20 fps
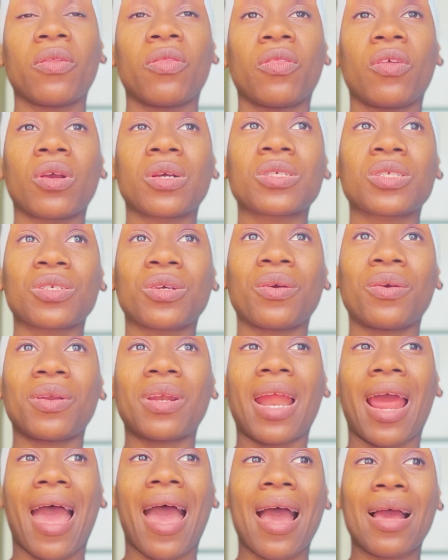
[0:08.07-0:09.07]
there are
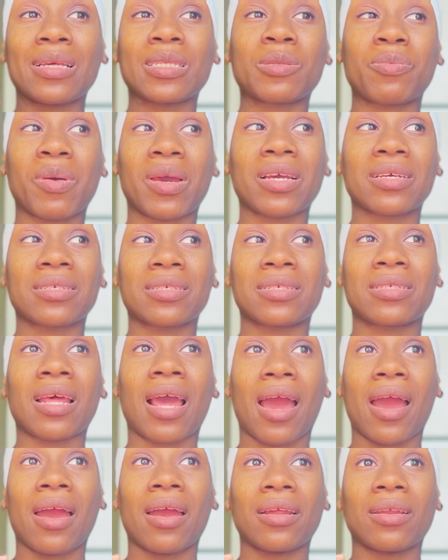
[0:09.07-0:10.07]
certain aspects
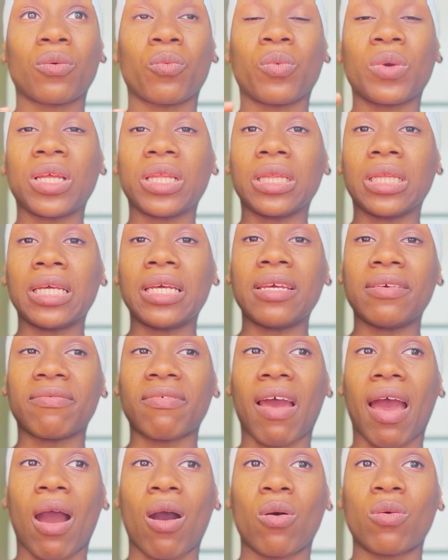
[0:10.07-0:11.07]
that we leave
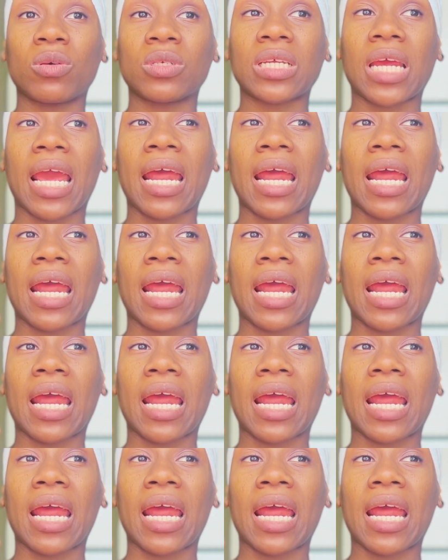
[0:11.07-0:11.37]
out.